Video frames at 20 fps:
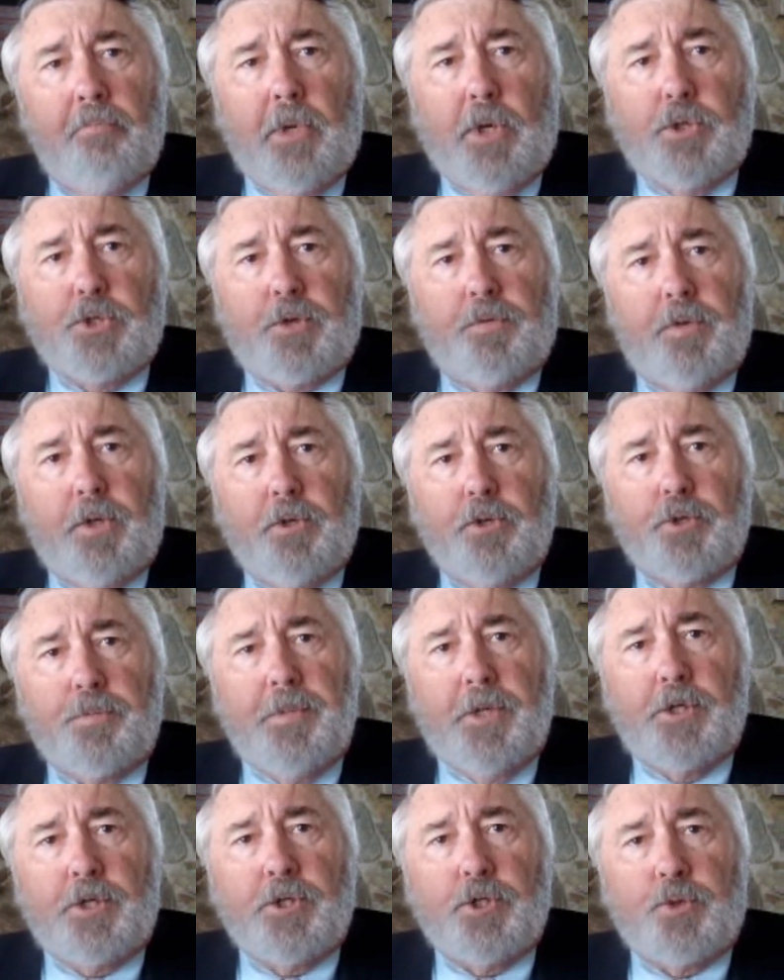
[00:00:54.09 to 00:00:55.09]
Most of those
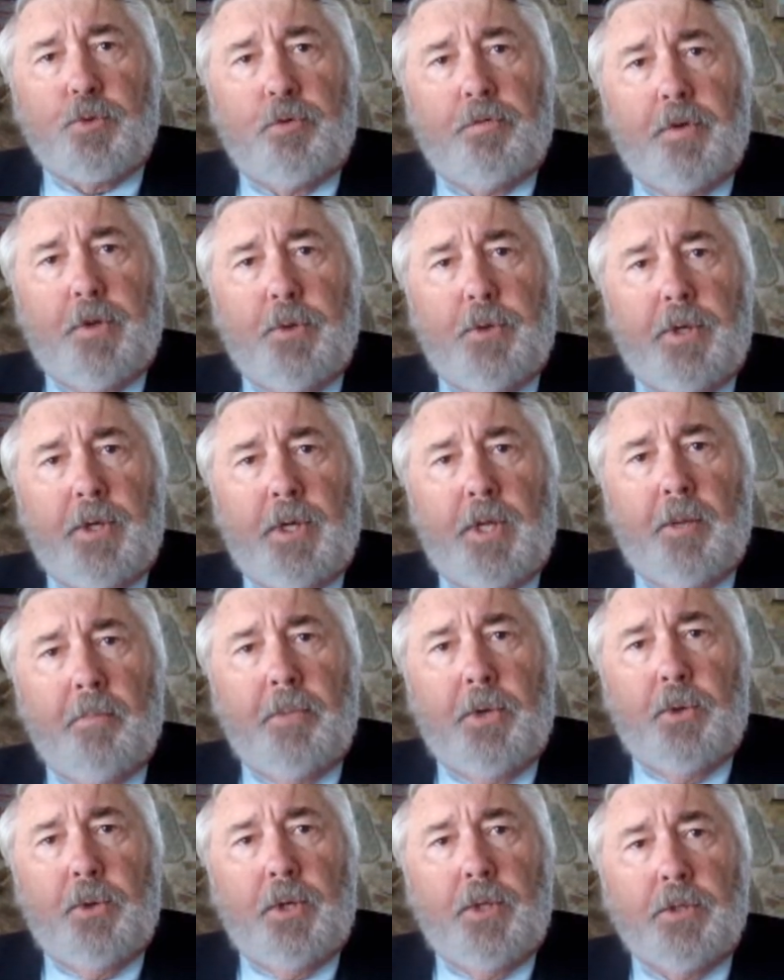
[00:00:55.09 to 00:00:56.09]
missions were flown in
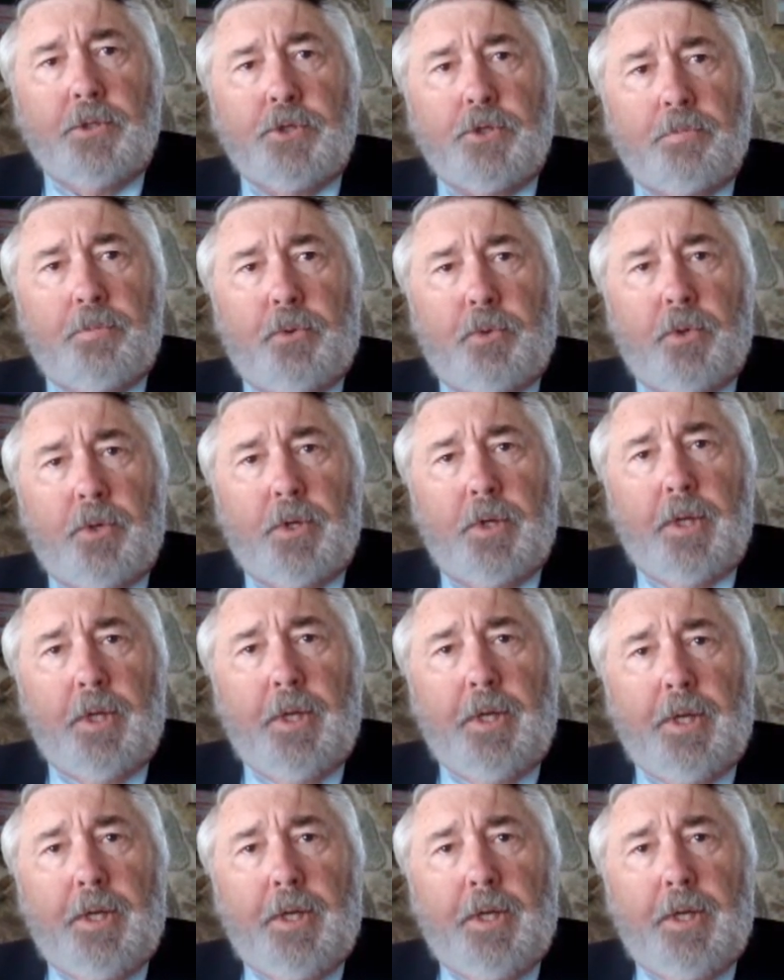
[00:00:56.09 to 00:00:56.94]
Cambodia in support